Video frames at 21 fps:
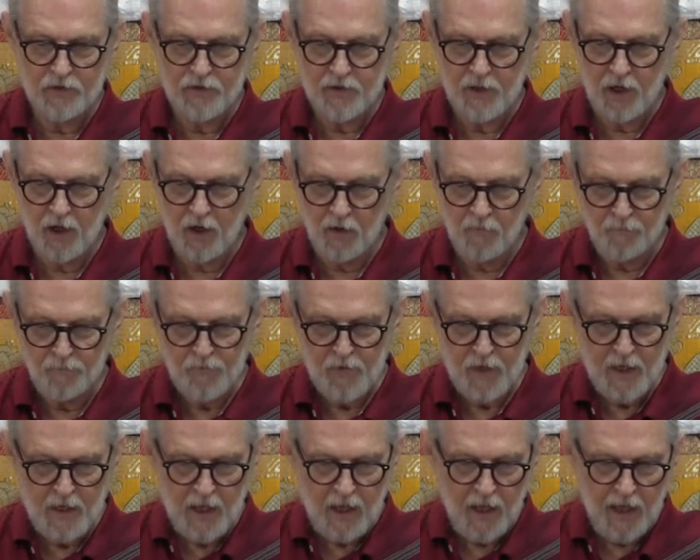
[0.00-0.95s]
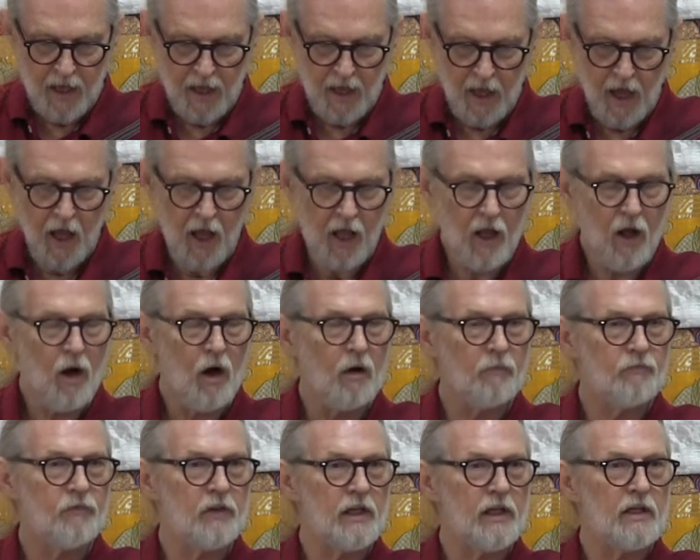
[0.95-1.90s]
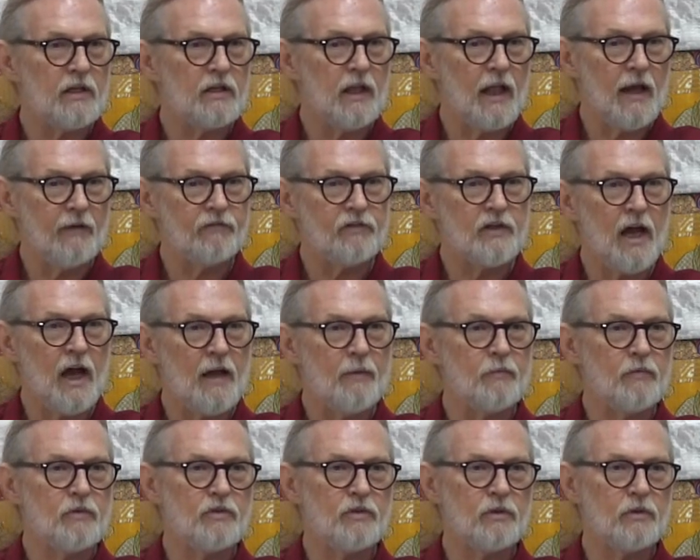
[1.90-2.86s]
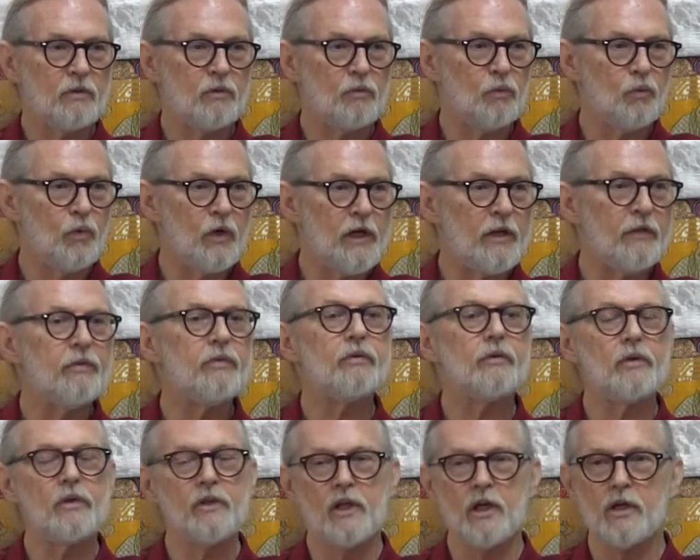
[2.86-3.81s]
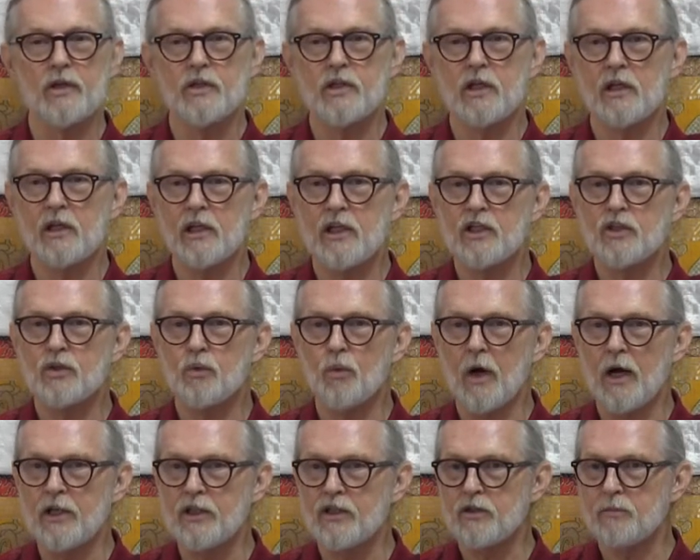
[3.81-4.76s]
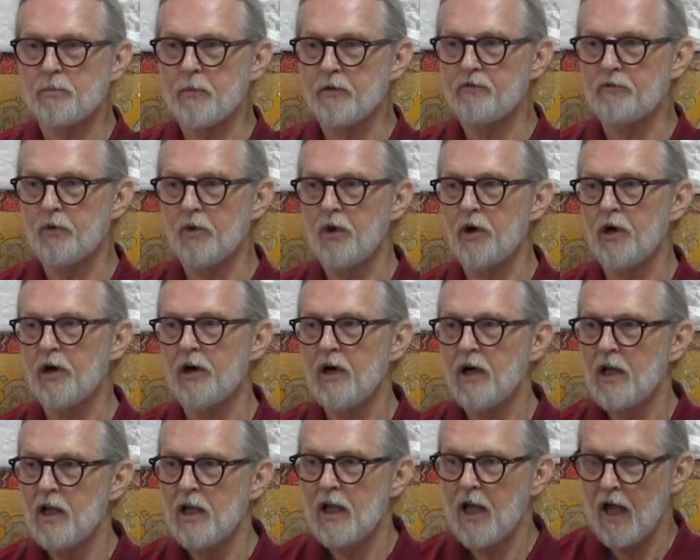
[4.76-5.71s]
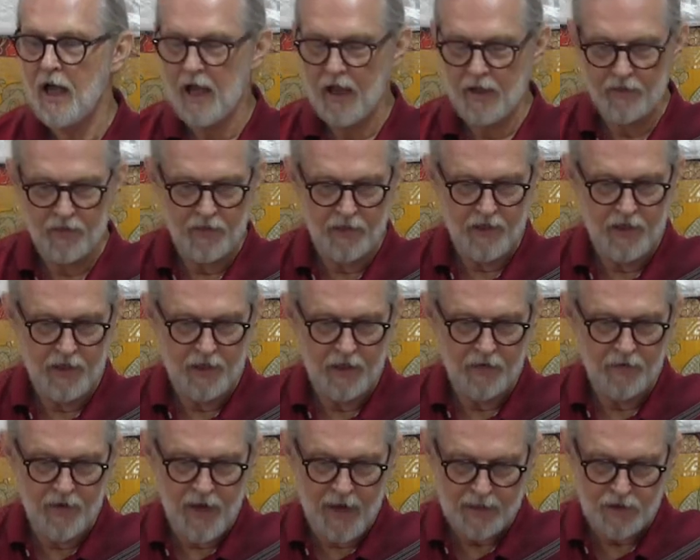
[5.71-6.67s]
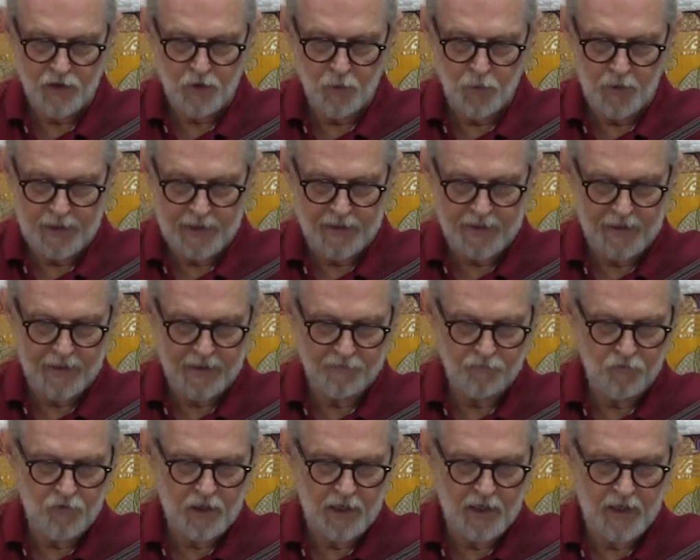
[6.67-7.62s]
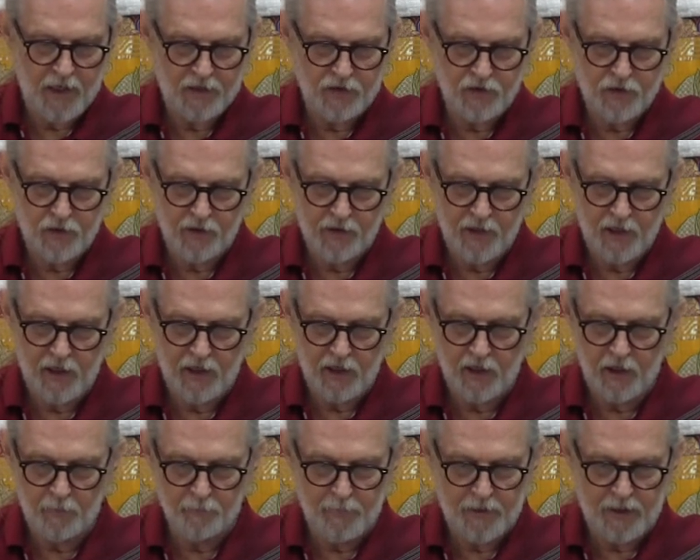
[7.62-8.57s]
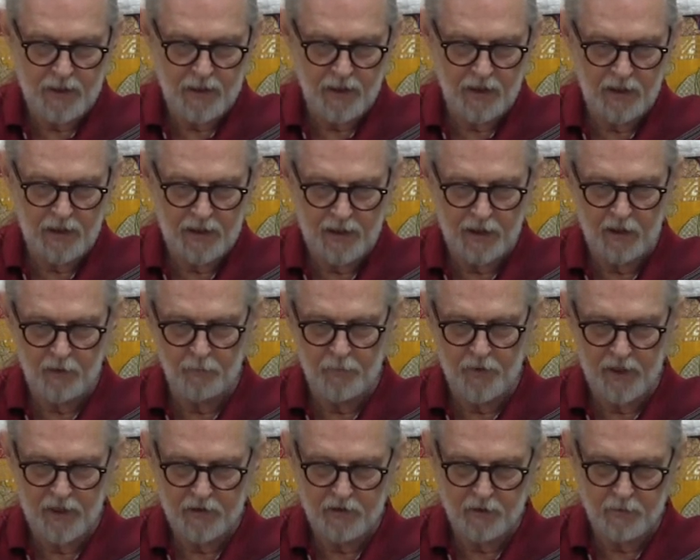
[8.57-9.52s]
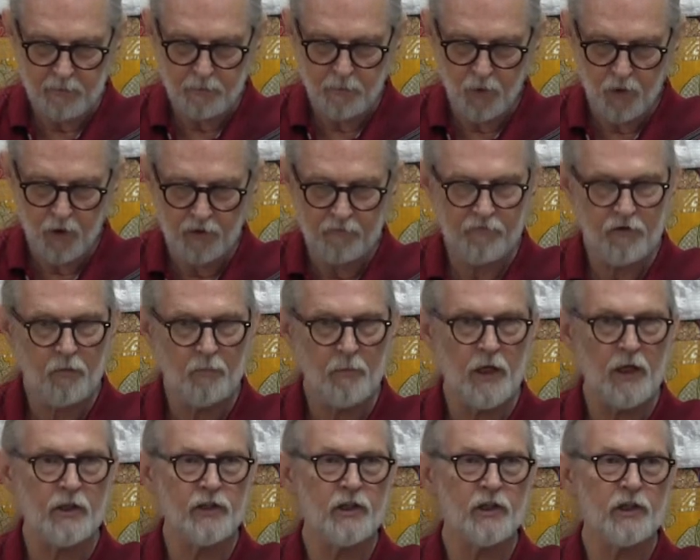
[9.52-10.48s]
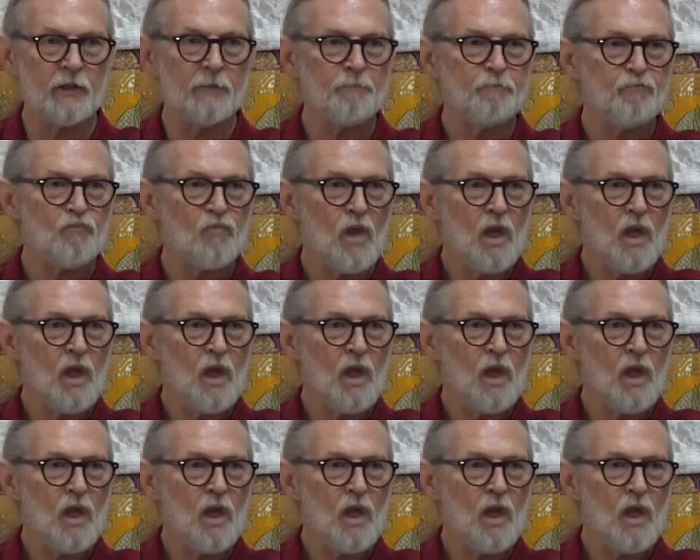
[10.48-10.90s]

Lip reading: So hopefully you'll have time to read through those at least once before the next week, so that it'll be a little bit more familiar.